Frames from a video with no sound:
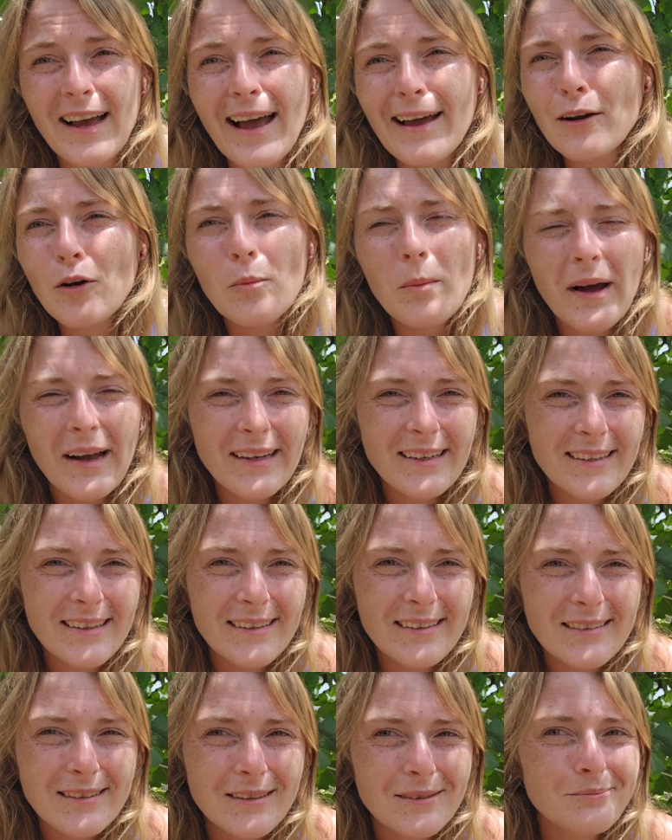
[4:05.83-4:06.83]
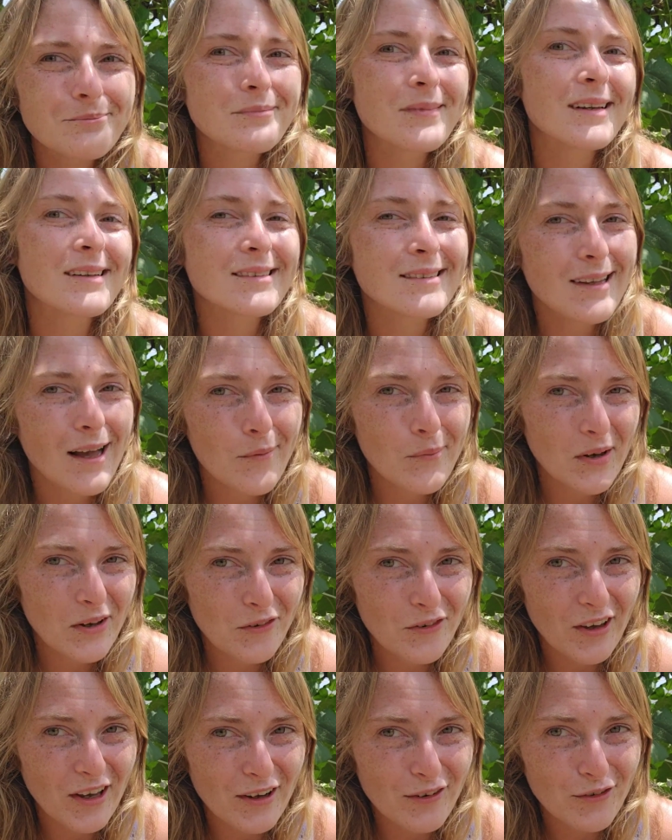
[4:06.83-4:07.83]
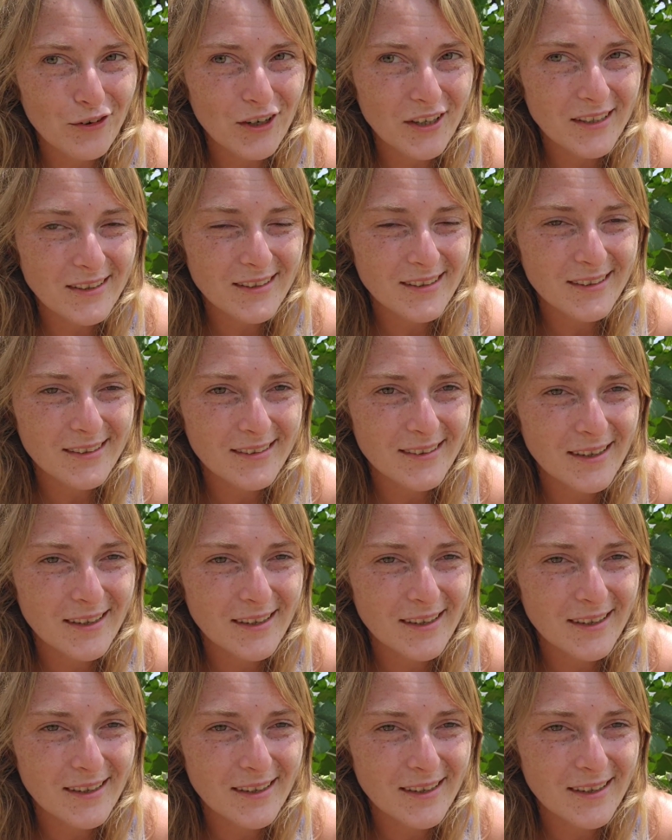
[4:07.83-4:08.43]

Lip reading: I don't mind it. It's not my favorite,